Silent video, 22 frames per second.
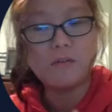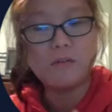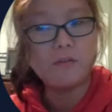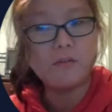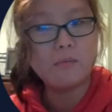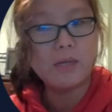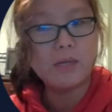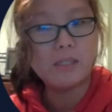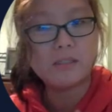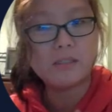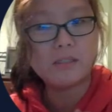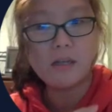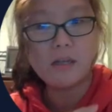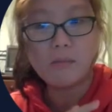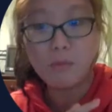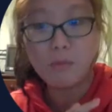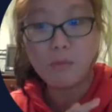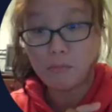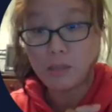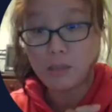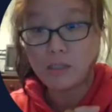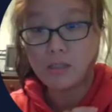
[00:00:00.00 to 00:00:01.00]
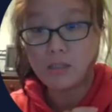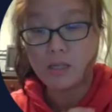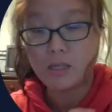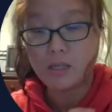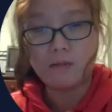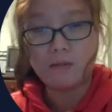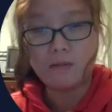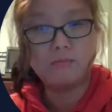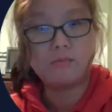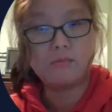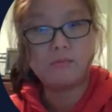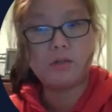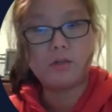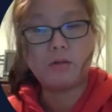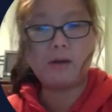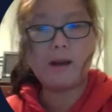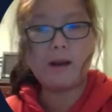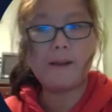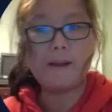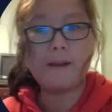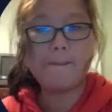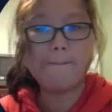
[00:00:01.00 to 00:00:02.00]
you messed up, you messed up.
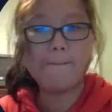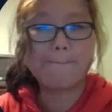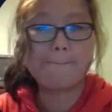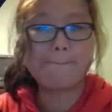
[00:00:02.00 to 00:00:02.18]
Okay?